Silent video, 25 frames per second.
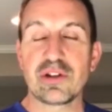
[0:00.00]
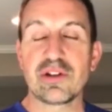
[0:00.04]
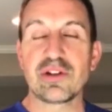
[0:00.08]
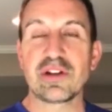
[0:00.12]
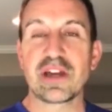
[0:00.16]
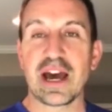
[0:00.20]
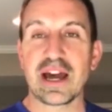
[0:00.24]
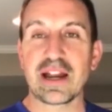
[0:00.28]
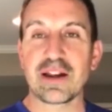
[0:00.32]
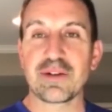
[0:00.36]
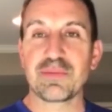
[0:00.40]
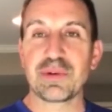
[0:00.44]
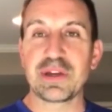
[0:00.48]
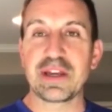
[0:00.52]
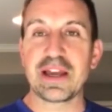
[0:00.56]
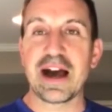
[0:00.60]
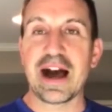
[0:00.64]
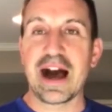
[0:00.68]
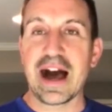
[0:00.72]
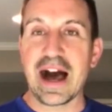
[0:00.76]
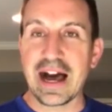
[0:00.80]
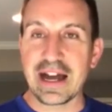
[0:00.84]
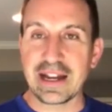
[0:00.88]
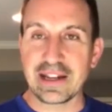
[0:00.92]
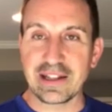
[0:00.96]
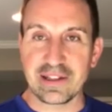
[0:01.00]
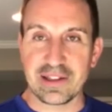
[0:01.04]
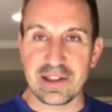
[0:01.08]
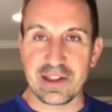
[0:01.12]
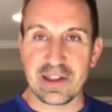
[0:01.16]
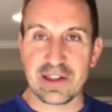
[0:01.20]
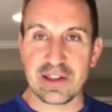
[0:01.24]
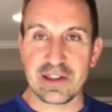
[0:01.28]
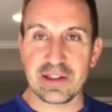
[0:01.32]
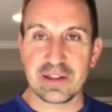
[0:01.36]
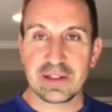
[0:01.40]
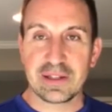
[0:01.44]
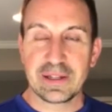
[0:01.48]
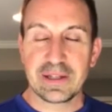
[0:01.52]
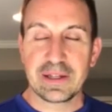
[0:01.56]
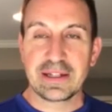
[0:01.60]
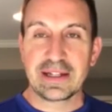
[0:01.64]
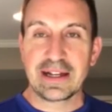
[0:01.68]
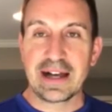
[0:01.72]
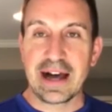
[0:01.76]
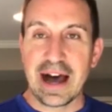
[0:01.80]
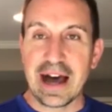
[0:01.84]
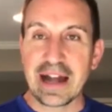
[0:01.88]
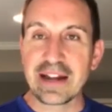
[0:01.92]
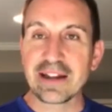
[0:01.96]
you got to be honest.
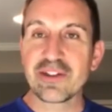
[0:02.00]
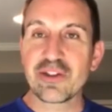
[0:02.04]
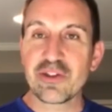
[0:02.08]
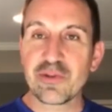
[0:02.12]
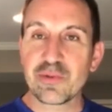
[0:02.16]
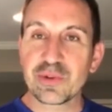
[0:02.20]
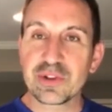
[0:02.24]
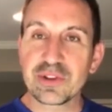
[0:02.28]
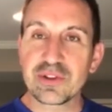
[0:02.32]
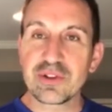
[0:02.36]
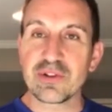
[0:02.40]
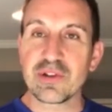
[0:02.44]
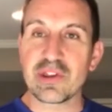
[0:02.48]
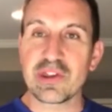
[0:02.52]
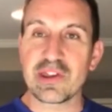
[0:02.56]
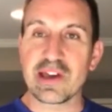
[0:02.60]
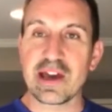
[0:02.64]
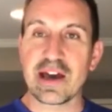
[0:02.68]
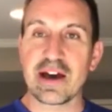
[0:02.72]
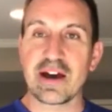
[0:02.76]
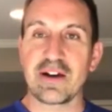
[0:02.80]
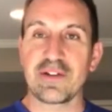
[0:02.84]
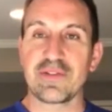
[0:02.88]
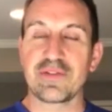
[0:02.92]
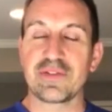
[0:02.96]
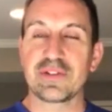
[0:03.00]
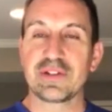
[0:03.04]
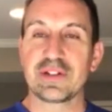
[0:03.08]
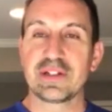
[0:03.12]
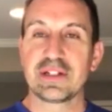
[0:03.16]
Honest with yourself.